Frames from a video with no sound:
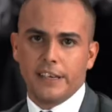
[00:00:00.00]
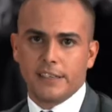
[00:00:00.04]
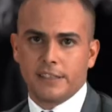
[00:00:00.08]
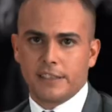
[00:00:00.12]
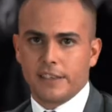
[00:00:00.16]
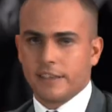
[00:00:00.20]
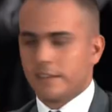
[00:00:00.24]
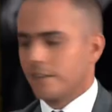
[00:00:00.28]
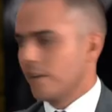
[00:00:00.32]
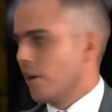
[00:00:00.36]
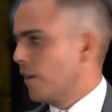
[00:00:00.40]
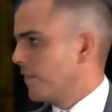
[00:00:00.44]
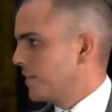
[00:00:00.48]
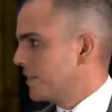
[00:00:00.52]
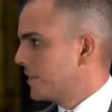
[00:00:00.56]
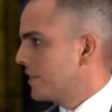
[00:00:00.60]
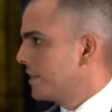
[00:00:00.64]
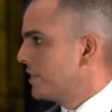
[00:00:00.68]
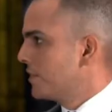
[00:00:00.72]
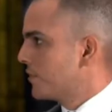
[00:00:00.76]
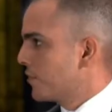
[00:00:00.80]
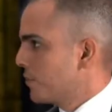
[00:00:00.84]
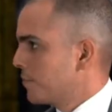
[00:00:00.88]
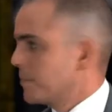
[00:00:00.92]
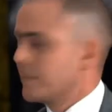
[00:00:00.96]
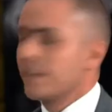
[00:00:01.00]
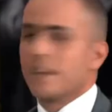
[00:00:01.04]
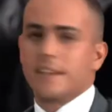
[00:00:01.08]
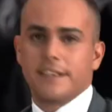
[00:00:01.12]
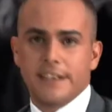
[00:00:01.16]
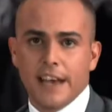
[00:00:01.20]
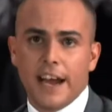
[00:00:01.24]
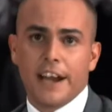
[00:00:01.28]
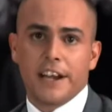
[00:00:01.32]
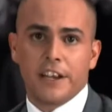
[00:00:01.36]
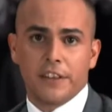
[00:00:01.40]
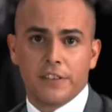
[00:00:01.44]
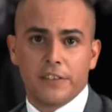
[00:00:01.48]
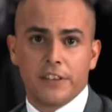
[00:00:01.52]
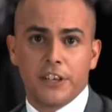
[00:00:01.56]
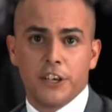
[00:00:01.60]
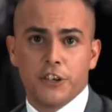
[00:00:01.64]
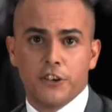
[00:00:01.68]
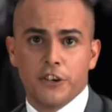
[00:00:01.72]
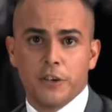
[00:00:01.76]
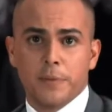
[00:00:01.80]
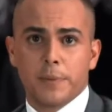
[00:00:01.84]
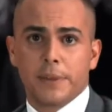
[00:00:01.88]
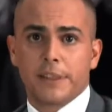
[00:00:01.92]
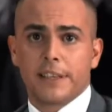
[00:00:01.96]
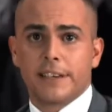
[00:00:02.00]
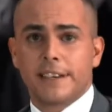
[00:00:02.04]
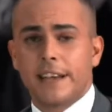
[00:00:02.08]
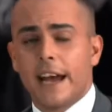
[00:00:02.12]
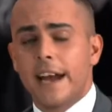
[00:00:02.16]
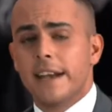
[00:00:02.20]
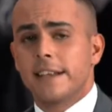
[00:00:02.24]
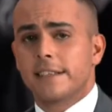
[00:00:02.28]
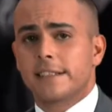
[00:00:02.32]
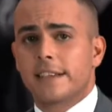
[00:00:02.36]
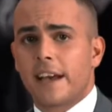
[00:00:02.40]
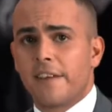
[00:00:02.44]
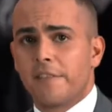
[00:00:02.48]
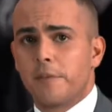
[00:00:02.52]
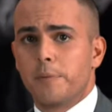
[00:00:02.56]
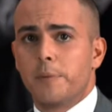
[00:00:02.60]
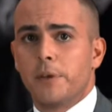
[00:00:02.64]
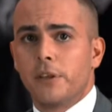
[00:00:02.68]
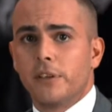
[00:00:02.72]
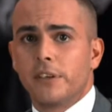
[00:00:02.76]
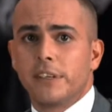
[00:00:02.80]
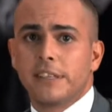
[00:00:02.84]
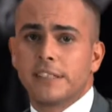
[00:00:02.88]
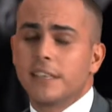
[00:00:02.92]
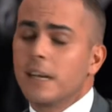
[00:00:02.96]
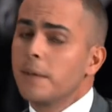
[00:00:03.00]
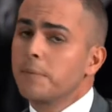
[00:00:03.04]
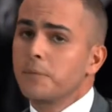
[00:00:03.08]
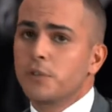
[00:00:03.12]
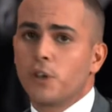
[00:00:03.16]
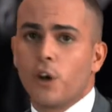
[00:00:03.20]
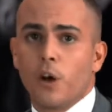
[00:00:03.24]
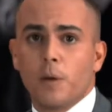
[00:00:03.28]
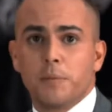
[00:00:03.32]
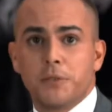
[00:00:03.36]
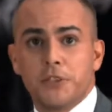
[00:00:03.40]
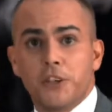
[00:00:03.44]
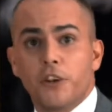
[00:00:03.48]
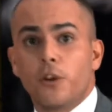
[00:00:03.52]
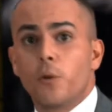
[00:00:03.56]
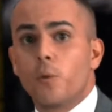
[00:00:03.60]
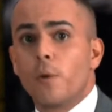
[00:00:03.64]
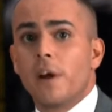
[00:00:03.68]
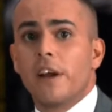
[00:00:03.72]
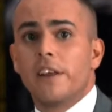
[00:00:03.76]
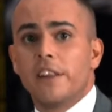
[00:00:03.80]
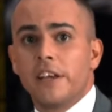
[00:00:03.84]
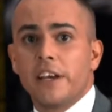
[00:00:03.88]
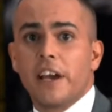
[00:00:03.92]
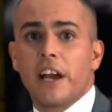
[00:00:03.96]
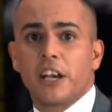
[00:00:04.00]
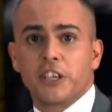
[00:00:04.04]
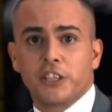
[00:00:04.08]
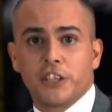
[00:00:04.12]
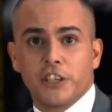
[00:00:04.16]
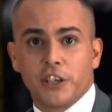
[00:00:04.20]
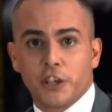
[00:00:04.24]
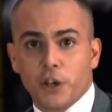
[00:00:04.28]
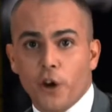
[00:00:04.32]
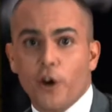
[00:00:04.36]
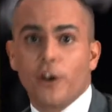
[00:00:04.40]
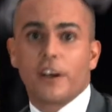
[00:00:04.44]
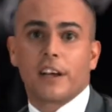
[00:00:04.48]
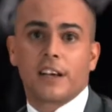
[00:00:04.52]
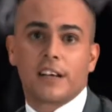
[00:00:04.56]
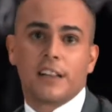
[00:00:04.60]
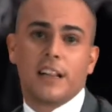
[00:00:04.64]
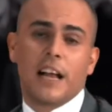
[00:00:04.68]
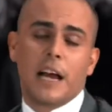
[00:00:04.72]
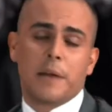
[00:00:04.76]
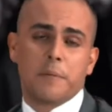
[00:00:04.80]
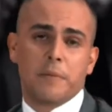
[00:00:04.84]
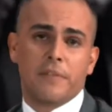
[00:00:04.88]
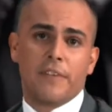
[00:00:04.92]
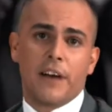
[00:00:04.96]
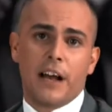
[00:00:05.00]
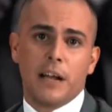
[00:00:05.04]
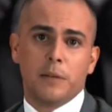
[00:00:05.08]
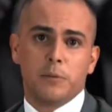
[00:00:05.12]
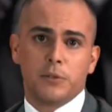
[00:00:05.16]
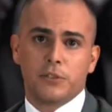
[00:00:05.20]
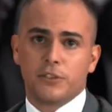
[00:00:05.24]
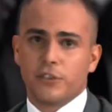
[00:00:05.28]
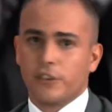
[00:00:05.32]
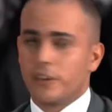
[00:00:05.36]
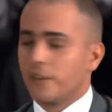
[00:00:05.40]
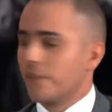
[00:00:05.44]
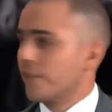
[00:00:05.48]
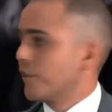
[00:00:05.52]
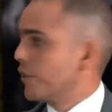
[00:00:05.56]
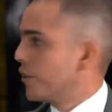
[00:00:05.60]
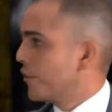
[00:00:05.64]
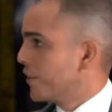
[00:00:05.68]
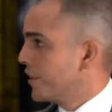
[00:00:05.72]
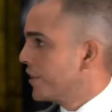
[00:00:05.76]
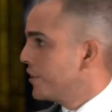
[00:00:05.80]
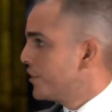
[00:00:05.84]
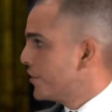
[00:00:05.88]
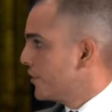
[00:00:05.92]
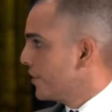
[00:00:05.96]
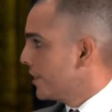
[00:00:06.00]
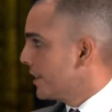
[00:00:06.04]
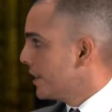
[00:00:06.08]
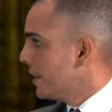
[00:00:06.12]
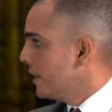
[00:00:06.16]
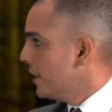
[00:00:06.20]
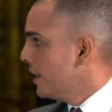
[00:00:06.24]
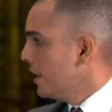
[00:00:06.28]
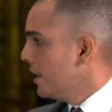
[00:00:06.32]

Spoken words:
years can obviously from the date of the injury, but the day discoverability, sometimes you're not aware that you actually got a claim available to you for your injury.